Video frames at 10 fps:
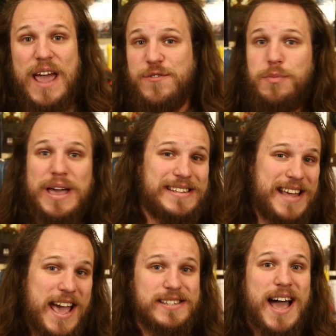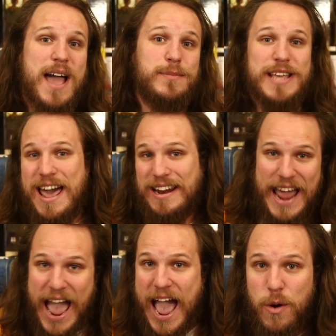If you play it 10 times at
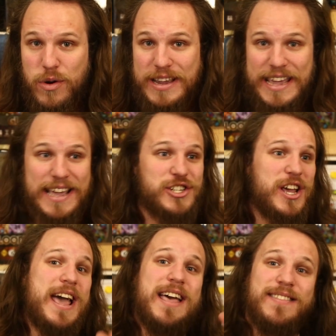an hour each,